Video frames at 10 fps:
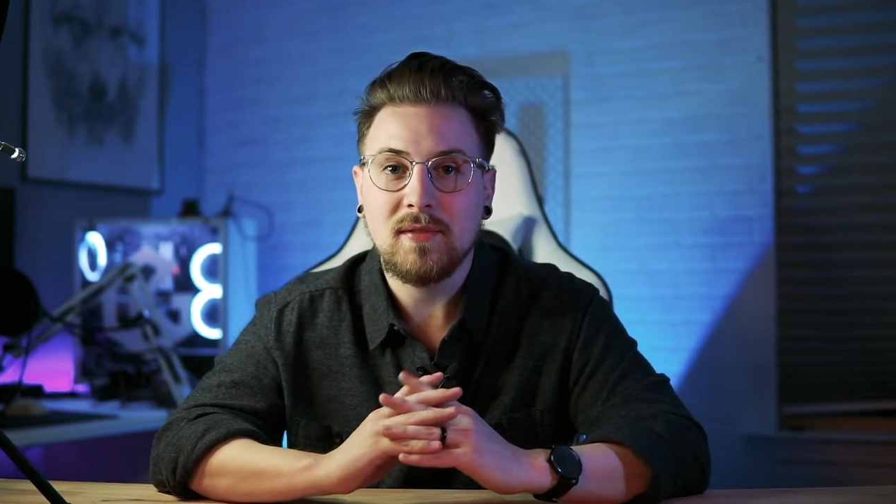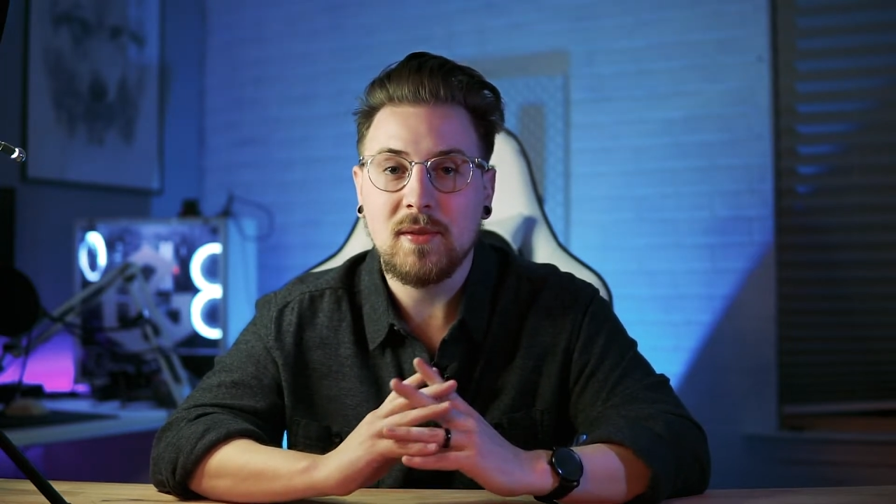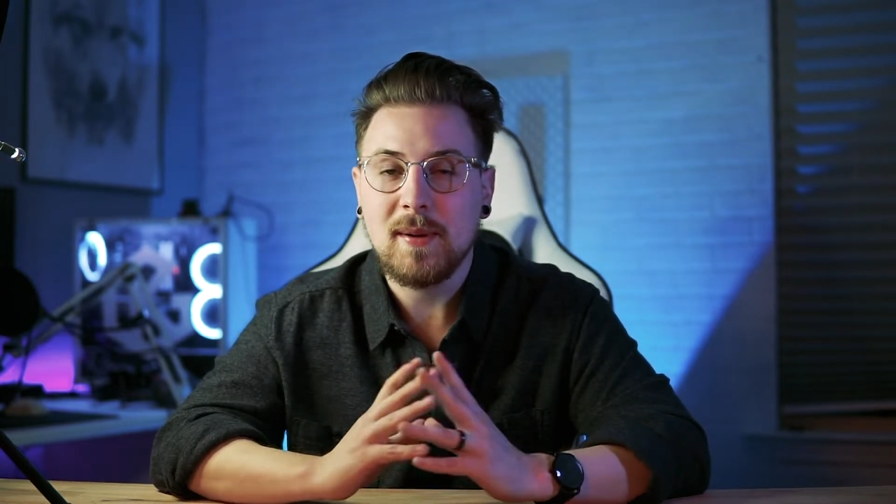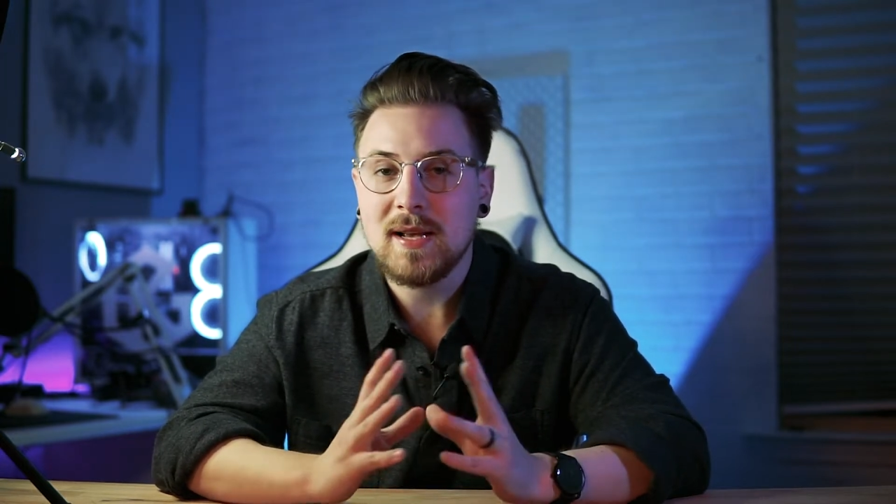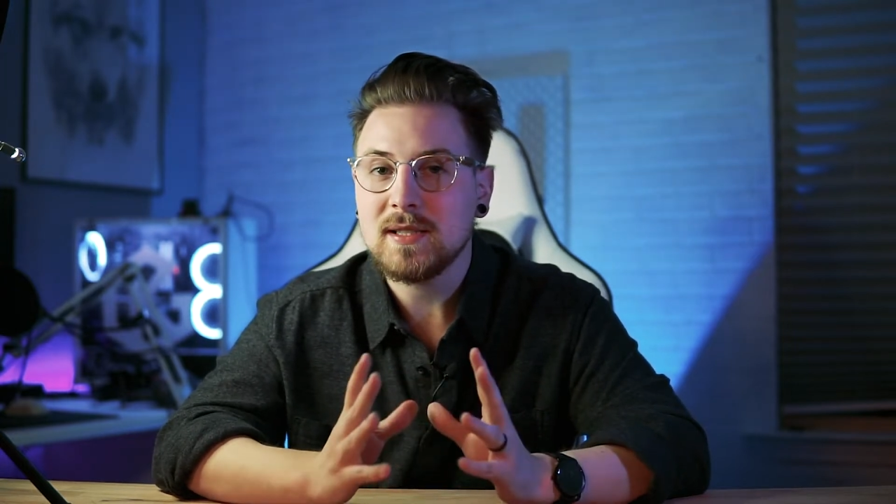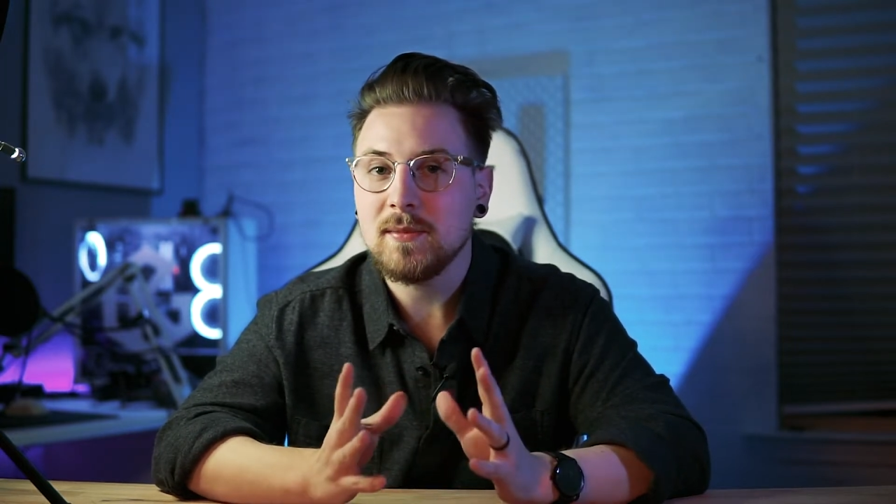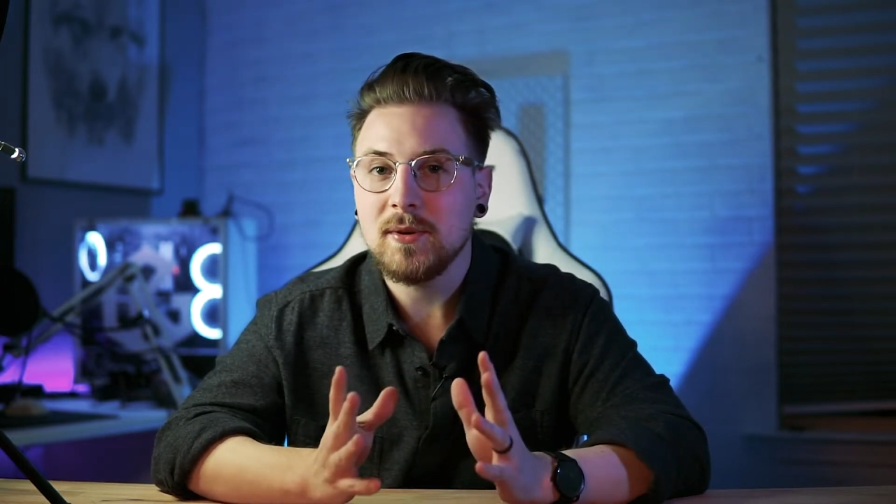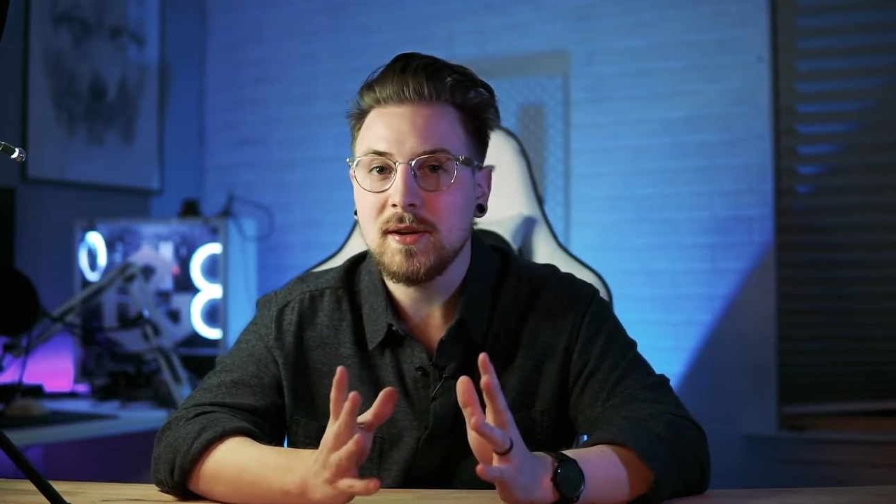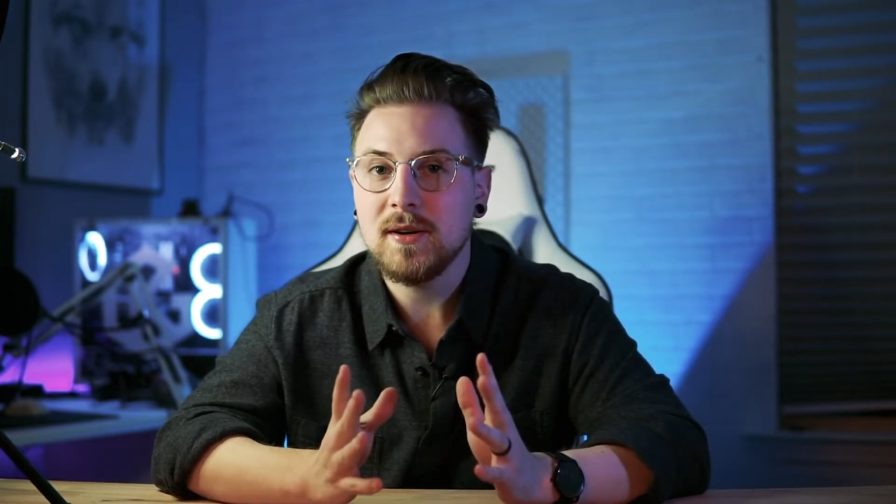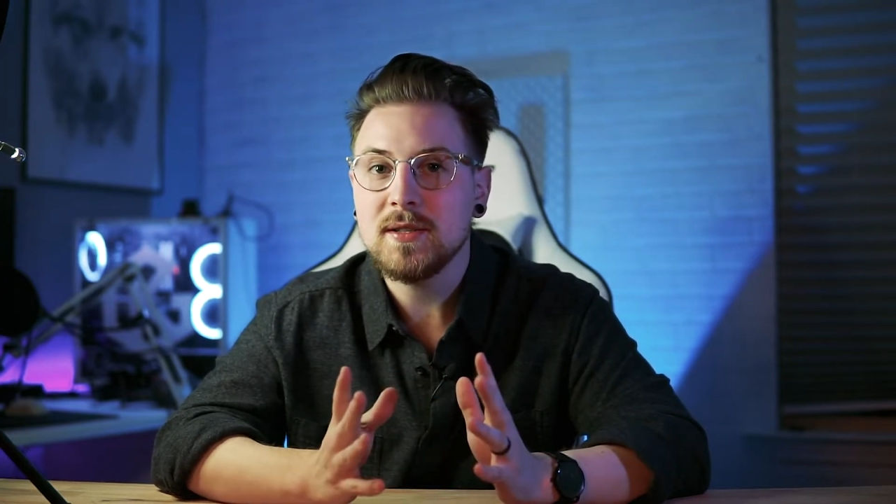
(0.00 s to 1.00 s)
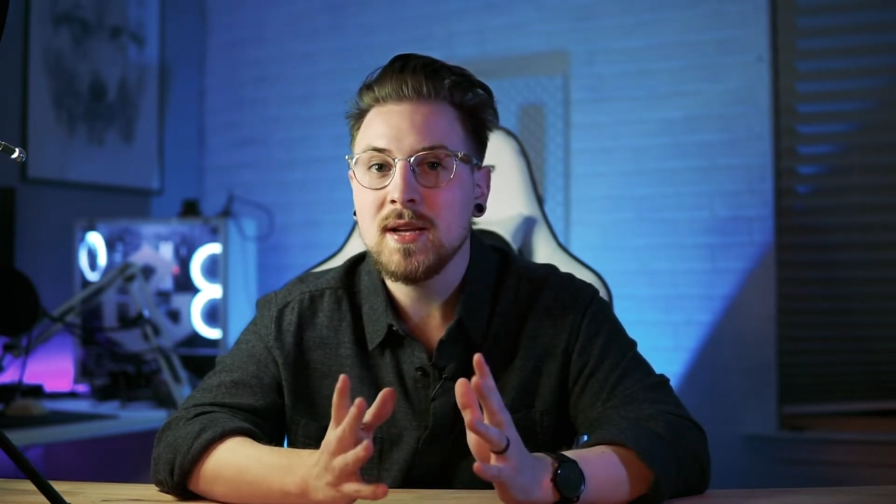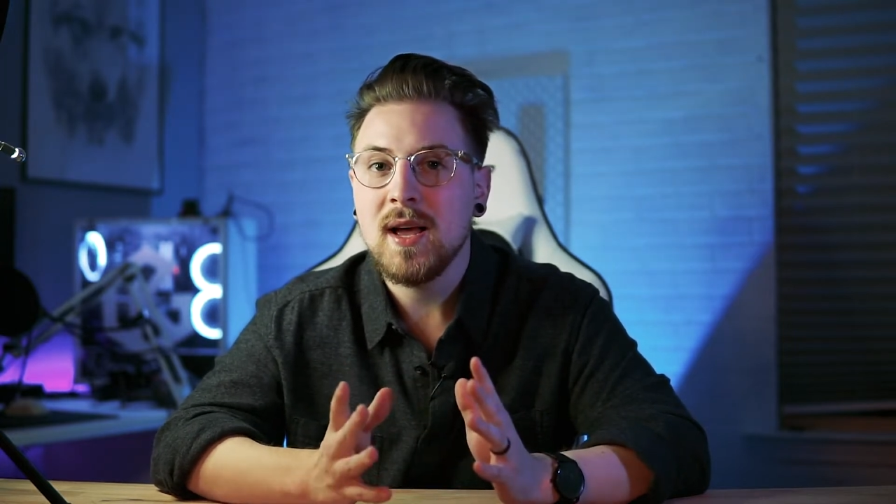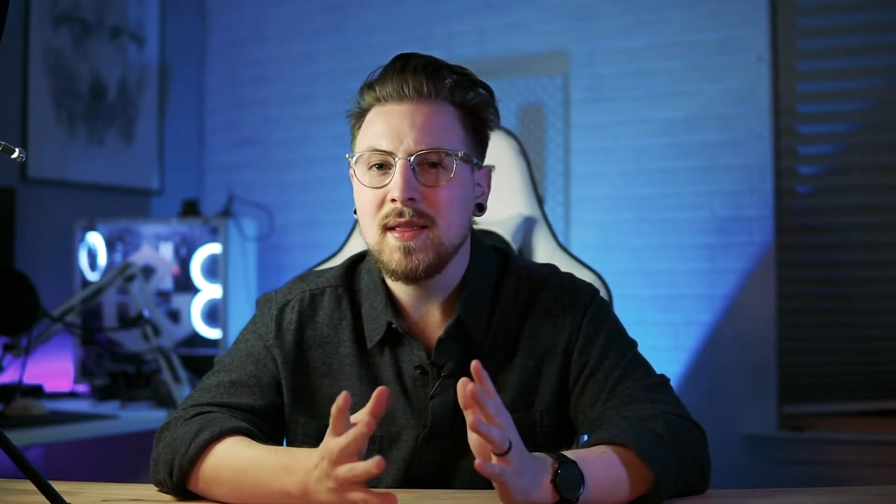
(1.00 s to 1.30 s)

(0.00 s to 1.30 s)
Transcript: for the past couple years,